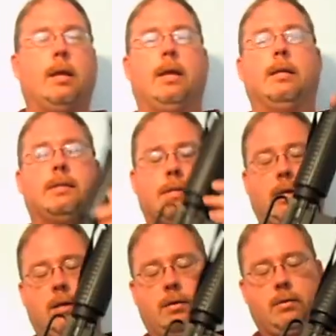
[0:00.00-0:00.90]
It's
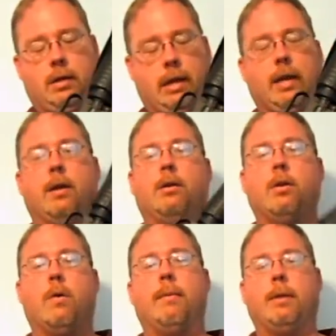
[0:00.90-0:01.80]
clear,
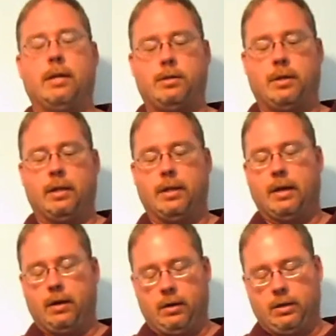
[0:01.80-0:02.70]
no ammunition in
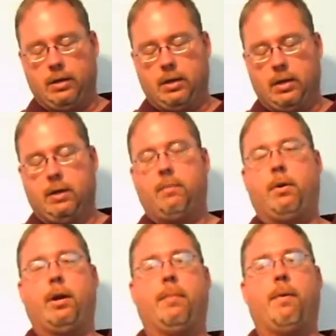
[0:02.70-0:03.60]
there.
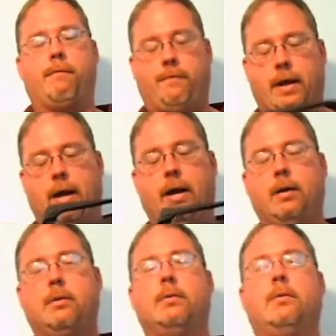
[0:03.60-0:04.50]
Put it up on fire,
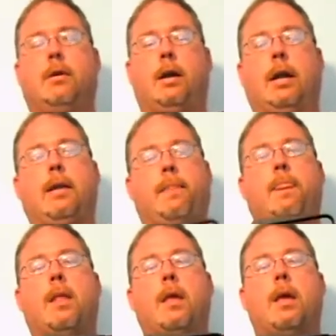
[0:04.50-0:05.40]
all right?
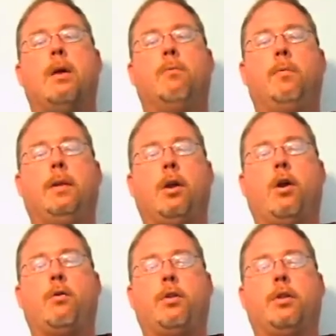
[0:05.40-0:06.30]
When we do
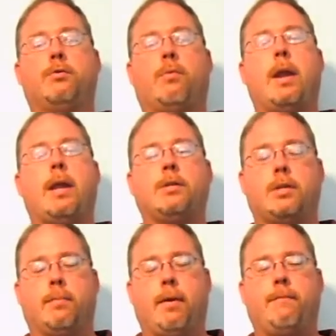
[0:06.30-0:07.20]
go to this range
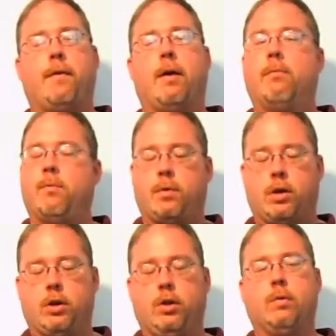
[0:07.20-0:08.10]
to bump fire, what we're
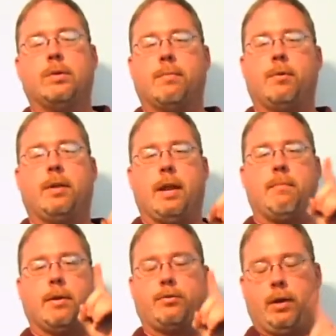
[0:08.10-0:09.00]
going to do is I'm going to take
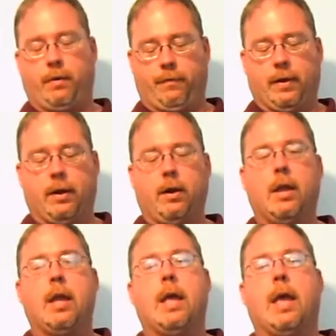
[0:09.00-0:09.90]
my trigger finger
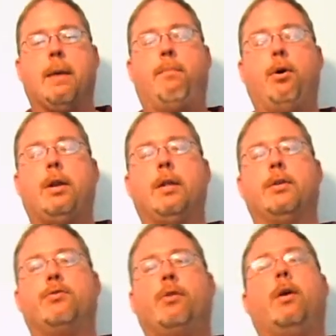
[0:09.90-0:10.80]
and put it in
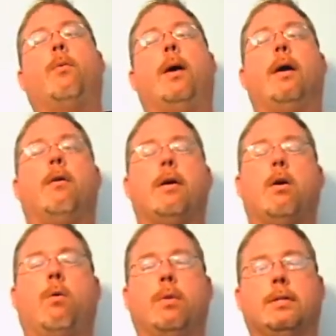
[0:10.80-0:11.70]
the trigger well and
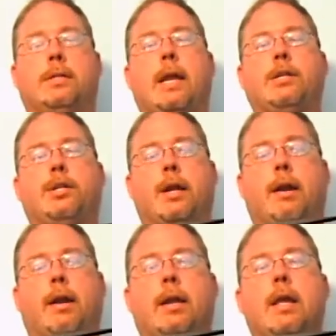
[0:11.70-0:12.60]
hold it
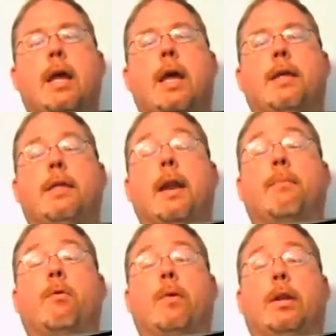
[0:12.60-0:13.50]
stationary. And then
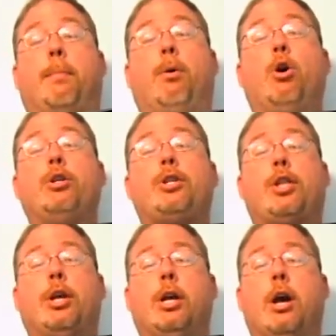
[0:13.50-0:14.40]
I'm going to push
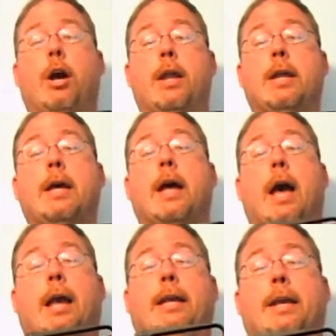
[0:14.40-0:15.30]
the gun
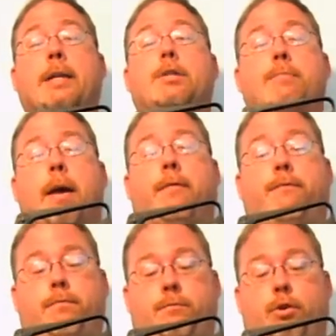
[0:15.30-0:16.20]
against my
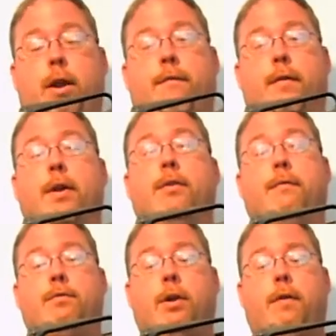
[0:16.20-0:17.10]
trigger finger. The
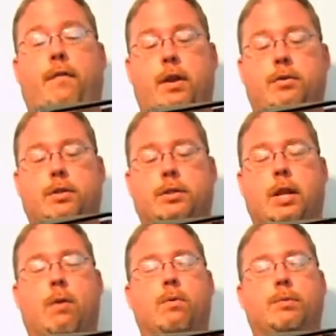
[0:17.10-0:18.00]
trigger finger is going to
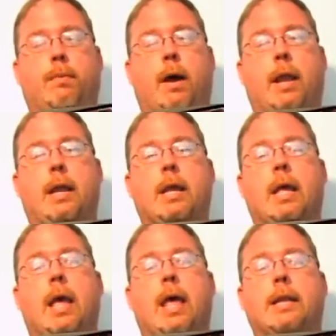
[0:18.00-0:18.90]
stay in one spot.
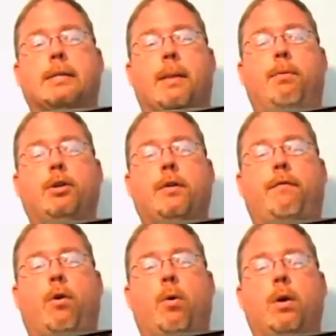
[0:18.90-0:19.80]
And as I push it
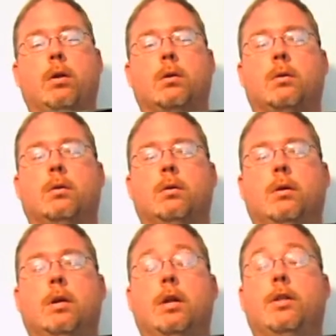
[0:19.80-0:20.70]
forward,
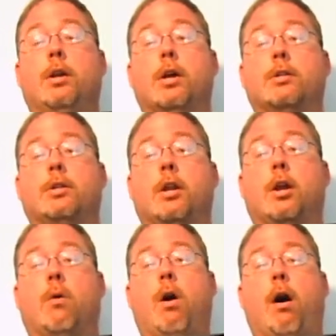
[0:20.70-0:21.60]
the gun's going to
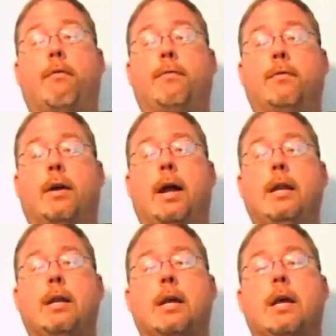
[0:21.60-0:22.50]
go off, right?
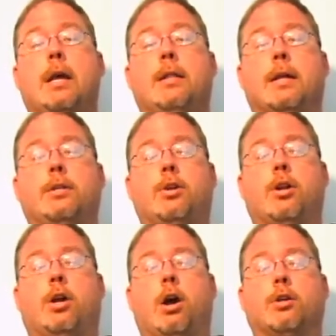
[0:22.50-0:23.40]
And that's going
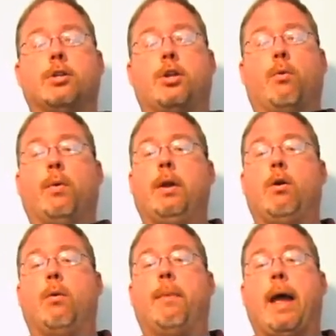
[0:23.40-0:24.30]
to cause it to
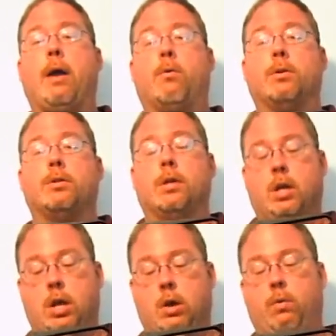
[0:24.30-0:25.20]
recoil backwards,
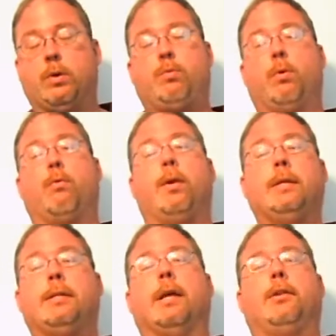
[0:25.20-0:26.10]
which would
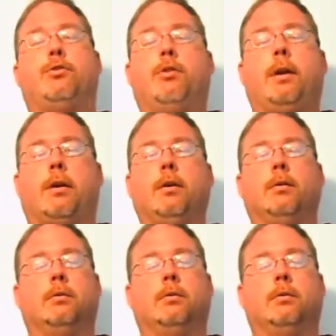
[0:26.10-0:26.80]
reset the trigger.